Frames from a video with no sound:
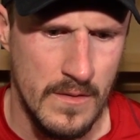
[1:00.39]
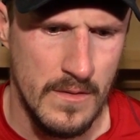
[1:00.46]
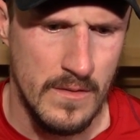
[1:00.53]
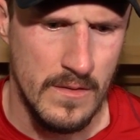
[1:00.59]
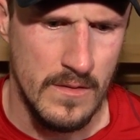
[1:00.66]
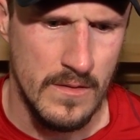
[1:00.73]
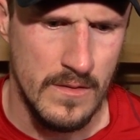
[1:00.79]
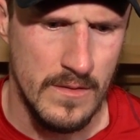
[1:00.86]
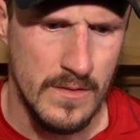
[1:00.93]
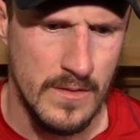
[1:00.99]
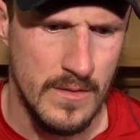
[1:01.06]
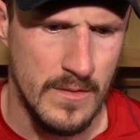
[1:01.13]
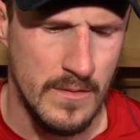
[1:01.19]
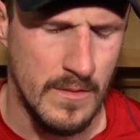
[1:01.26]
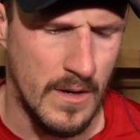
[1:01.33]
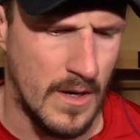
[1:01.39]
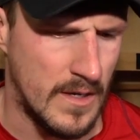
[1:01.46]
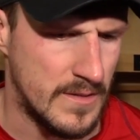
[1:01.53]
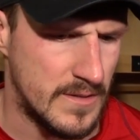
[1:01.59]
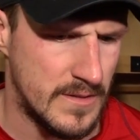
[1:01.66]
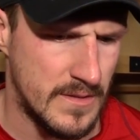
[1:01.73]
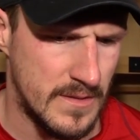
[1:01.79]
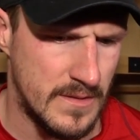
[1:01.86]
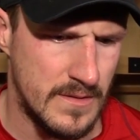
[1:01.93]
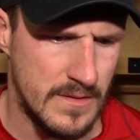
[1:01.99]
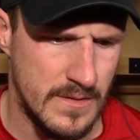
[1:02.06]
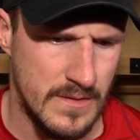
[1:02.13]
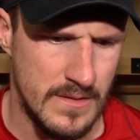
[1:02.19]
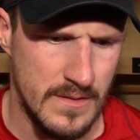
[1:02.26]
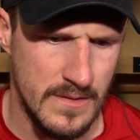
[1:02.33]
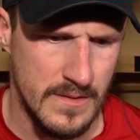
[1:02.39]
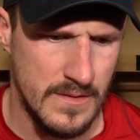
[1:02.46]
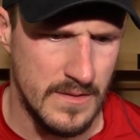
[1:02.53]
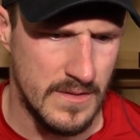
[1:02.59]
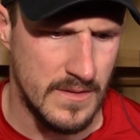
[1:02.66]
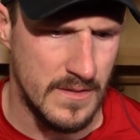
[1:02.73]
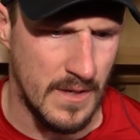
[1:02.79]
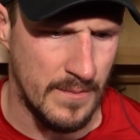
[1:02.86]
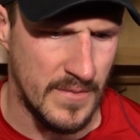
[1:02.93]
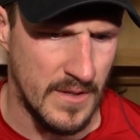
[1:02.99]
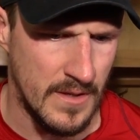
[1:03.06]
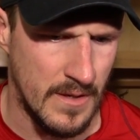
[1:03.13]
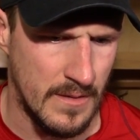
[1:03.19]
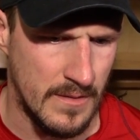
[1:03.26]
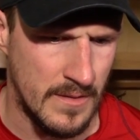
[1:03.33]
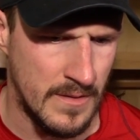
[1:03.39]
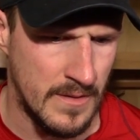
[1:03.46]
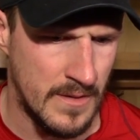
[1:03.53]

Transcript: got so close. Well, it's, it's something that